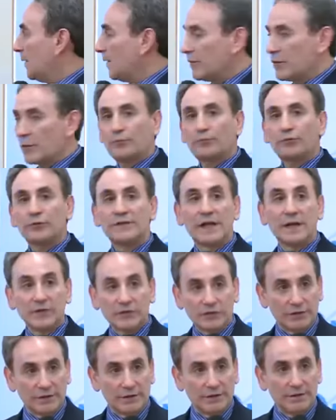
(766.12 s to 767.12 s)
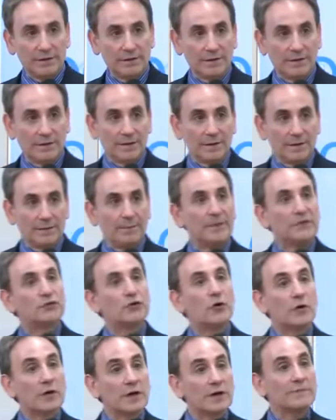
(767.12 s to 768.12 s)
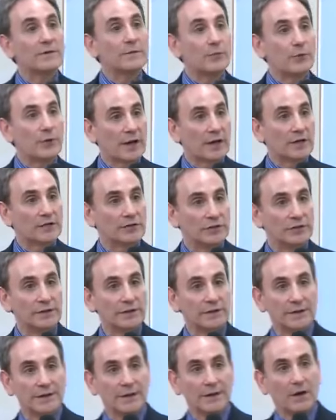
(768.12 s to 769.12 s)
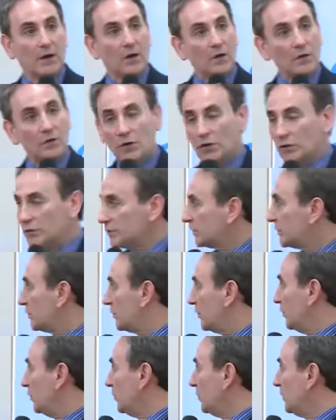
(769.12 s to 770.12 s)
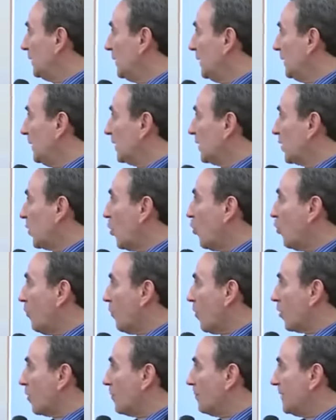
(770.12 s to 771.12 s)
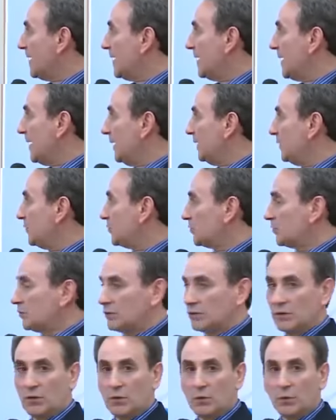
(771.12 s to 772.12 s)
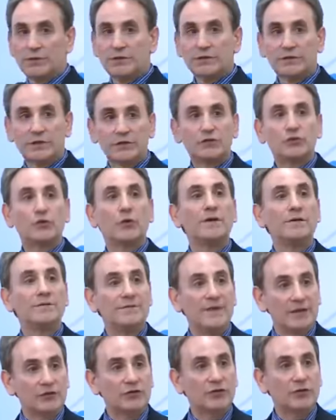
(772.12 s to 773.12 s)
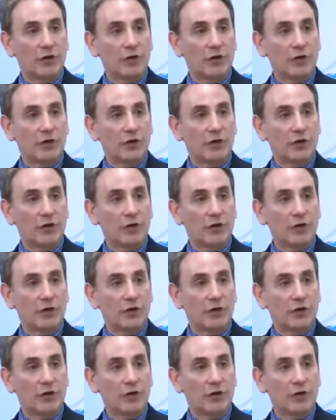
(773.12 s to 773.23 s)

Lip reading: The production, majority of the production, all goes through Kolmar B&H, which is a joint venture